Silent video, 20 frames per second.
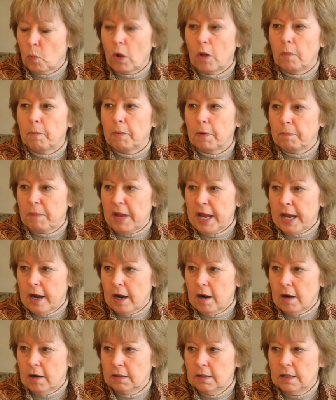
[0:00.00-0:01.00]
well
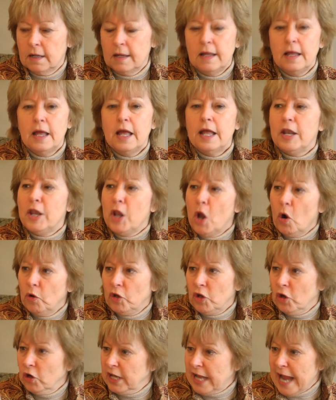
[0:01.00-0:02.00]
prepared, know
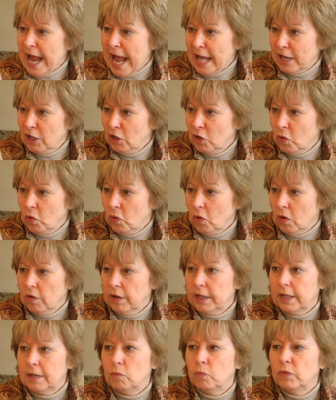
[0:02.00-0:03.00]
your
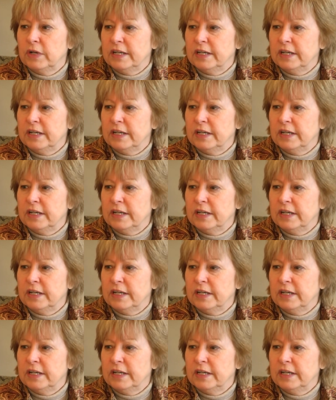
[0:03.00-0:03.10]
category, mm-hmm.